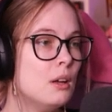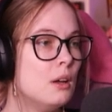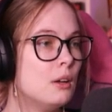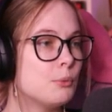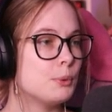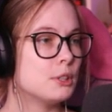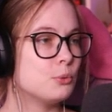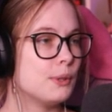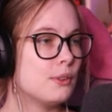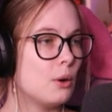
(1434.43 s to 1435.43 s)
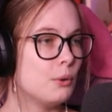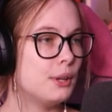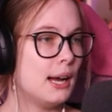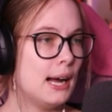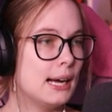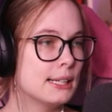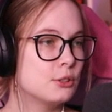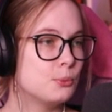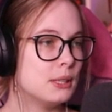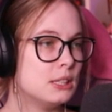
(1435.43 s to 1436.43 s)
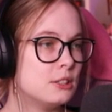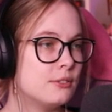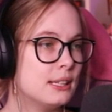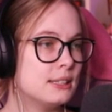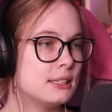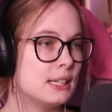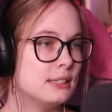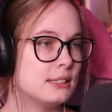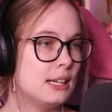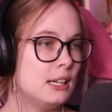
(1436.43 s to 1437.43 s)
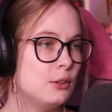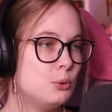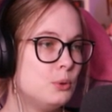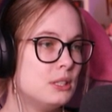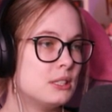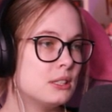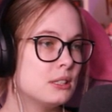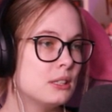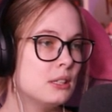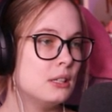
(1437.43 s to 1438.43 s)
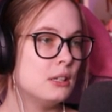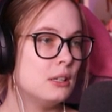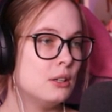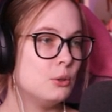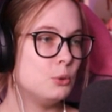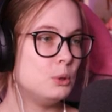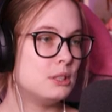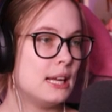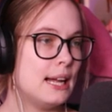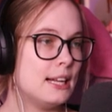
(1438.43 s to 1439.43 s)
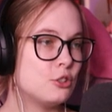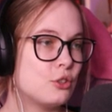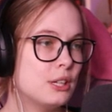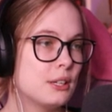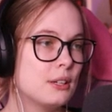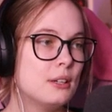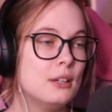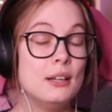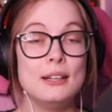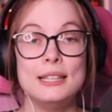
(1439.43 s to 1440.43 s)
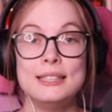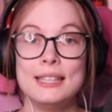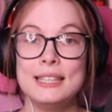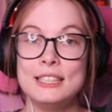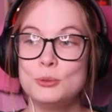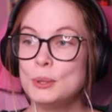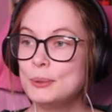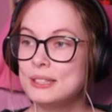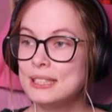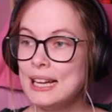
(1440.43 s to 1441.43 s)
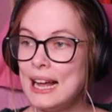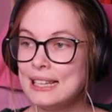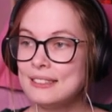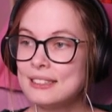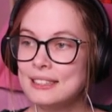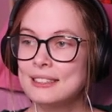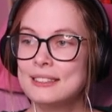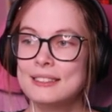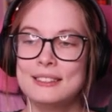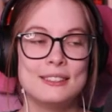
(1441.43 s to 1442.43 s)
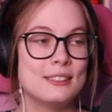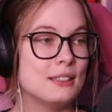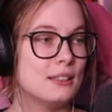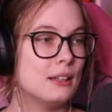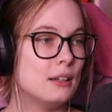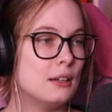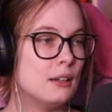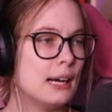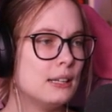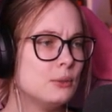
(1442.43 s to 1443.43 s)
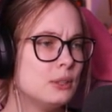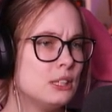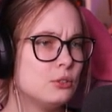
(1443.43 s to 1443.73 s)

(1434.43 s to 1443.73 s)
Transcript: What's with all the hearts? What is Valentine's Day? Who is Astrid? In Danish we would say Astrid. I don't need to know